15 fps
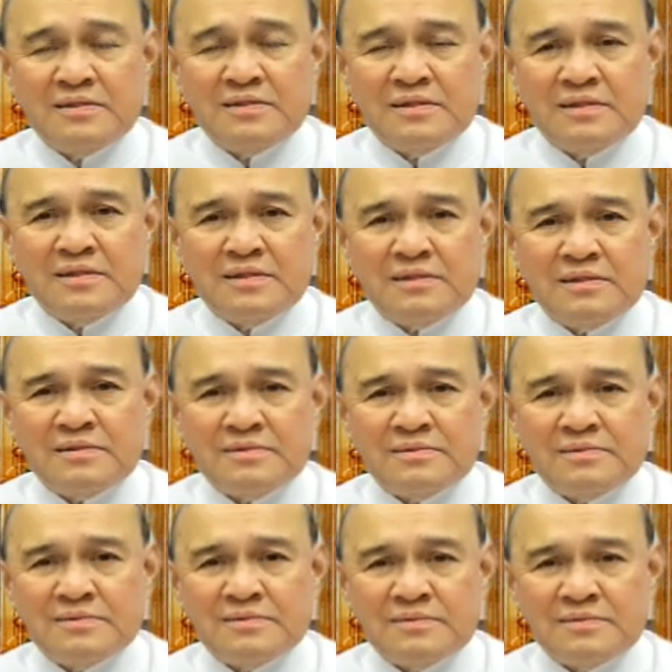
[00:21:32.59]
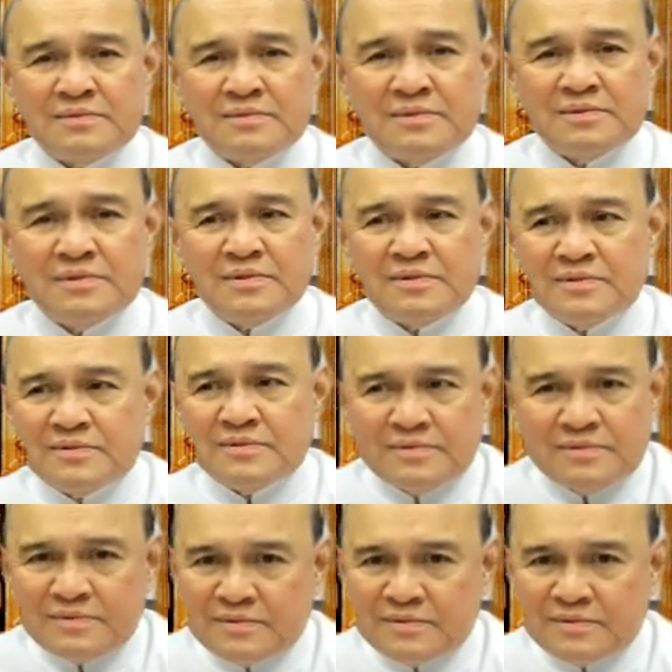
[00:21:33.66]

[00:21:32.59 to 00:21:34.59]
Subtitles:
Nobody speaks.